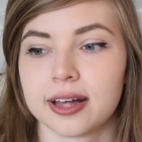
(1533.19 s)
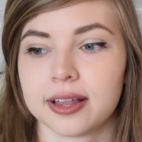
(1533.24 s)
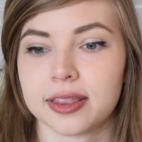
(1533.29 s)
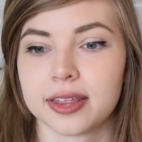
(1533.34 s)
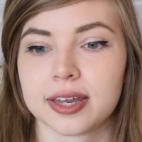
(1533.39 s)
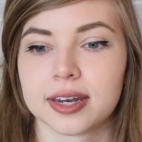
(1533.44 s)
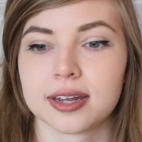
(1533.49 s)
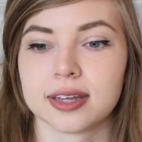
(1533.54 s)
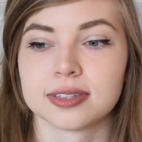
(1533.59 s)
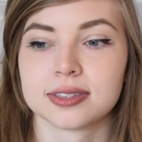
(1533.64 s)

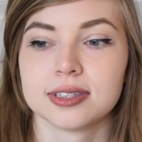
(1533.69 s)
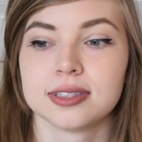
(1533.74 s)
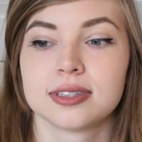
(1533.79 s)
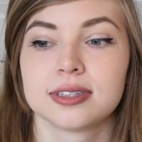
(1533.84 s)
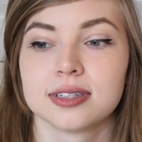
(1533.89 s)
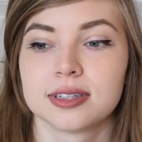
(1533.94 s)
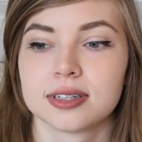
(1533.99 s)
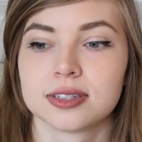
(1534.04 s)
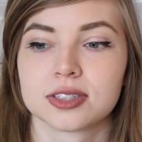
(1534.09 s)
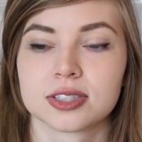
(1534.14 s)
then it's
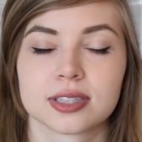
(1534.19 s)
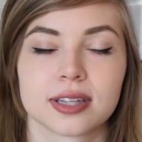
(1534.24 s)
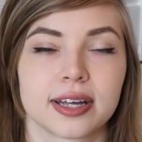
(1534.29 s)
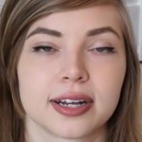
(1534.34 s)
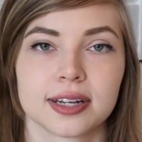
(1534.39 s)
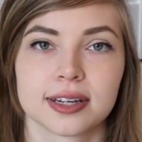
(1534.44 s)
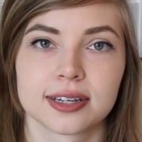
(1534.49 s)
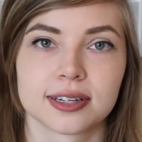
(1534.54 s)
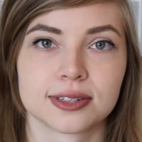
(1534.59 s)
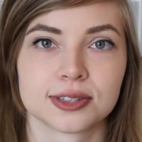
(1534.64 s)
easy to just let
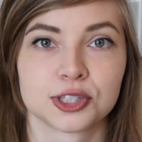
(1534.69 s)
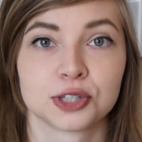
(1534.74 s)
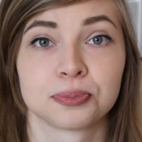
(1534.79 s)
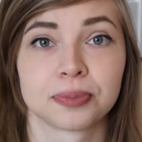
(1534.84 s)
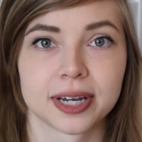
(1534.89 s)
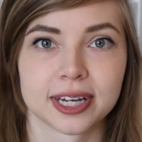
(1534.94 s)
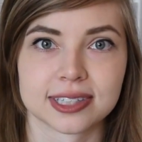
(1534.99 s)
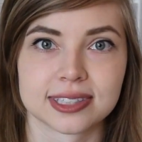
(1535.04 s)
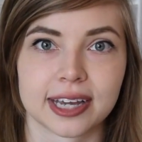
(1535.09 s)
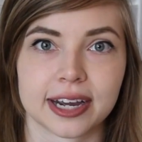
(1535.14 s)
it consume
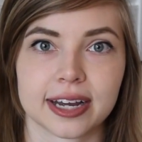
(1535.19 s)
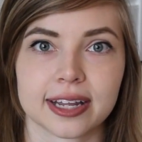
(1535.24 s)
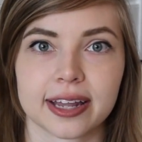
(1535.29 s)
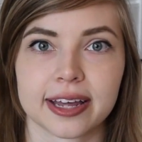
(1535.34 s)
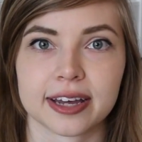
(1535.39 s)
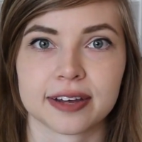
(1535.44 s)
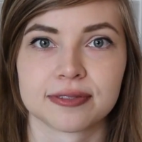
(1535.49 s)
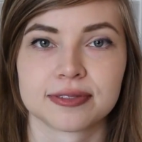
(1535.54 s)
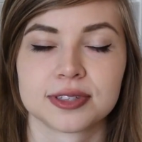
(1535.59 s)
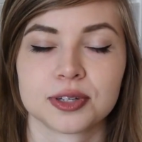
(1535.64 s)
my entire
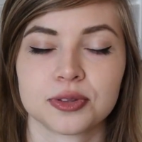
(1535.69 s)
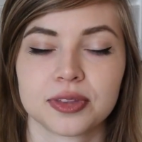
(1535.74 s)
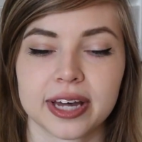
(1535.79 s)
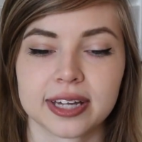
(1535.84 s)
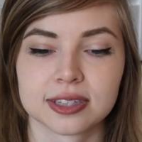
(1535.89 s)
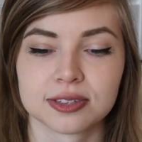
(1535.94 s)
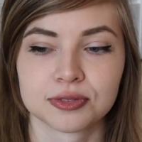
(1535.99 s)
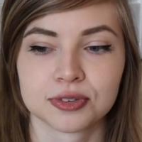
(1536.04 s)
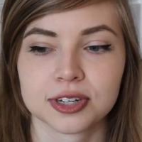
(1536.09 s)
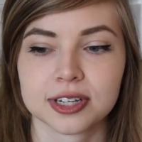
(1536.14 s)
life. So
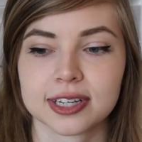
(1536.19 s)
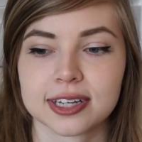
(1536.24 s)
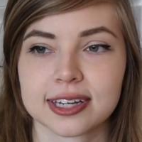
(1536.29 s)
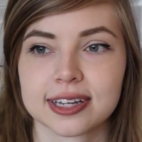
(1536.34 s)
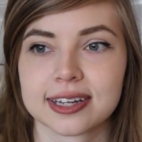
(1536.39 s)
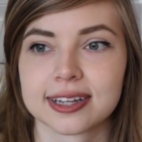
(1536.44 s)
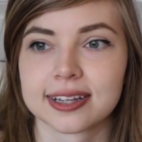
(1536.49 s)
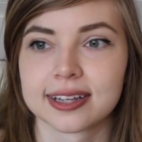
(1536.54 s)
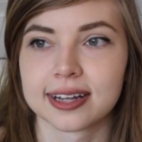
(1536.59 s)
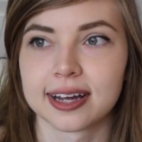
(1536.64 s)
that's really,